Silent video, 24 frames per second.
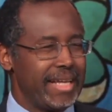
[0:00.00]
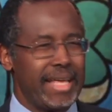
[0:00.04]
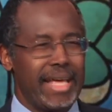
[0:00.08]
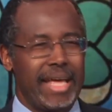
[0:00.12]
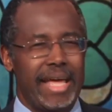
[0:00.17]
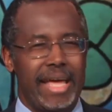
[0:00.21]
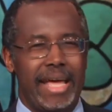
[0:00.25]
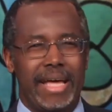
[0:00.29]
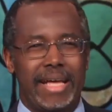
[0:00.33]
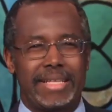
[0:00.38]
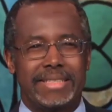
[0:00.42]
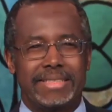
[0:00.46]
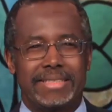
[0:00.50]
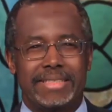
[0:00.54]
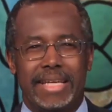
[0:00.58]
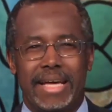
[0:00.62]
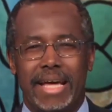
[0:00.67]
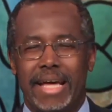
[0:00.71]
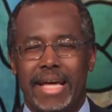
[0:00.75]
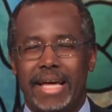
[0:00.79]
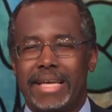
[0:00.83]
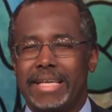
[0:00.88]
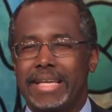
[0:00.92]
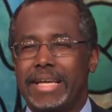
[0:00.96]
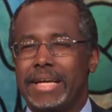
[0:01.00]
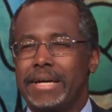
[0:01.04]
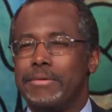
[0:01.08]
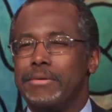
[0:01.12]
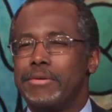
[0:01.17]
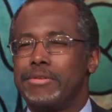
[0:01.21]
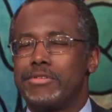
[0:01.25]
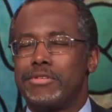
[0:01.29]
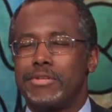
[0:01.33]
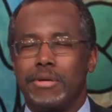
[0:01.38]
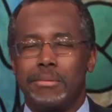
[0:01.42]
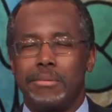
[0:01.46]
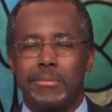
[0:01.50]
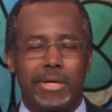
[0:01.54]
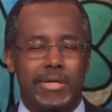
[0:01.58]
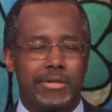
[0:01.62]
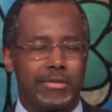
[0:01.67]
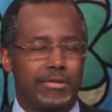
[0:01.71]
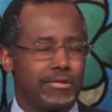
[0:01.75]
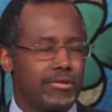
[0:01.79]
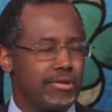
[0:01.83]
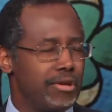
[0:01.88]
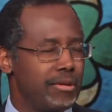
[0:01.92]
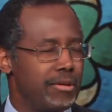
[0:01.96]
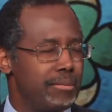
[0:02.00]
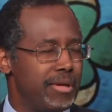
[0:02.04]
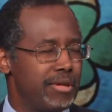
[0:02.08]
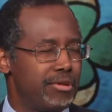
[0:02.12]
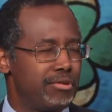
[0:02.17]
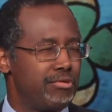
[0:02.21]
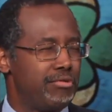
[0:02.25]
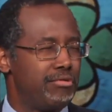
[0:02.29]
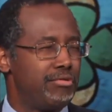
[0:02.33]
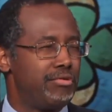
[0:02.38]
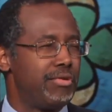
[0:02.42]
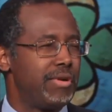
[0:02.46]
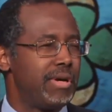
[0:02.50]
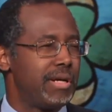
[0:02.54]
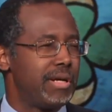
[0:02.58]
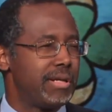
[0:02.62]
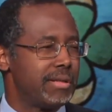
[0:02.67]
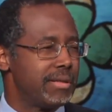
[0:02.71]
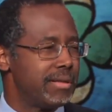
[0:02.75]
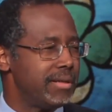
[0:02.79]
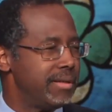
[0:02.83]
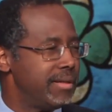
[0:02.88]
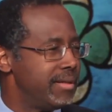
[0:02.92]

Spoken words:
And, it was so much fun